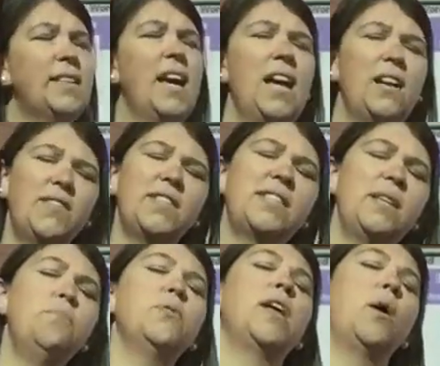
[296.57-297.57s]
kind of a
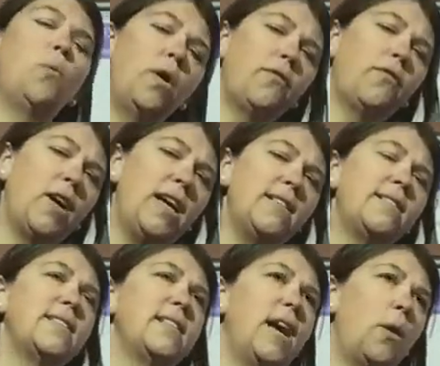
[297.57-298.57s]
symbol that we're
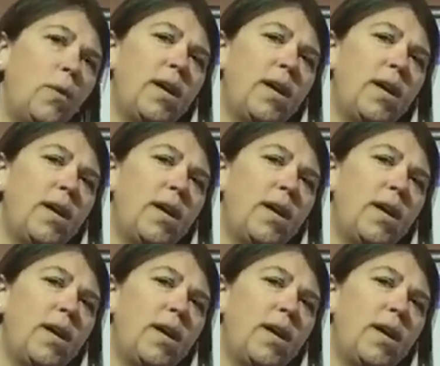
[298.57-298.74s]
friends and that